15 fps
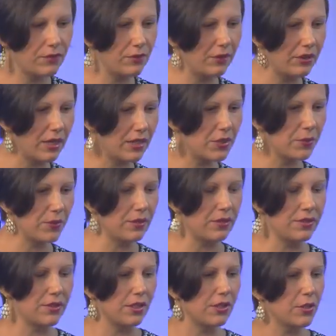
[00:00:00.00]
next one
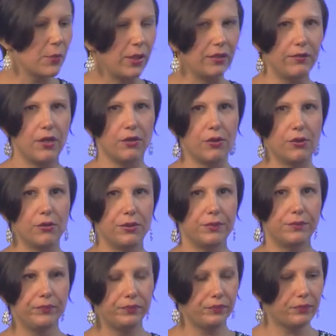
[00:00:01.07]
is a 12-year-old
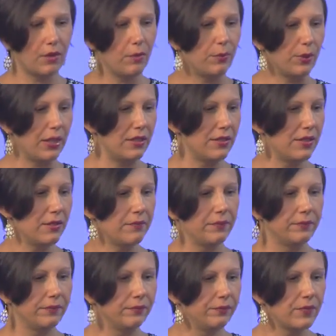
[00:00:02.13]
brandy,
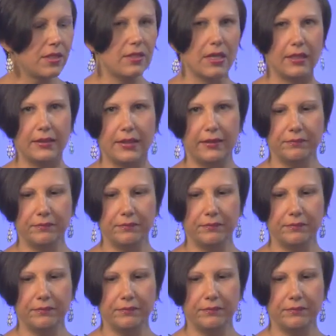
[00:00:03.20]
Sate.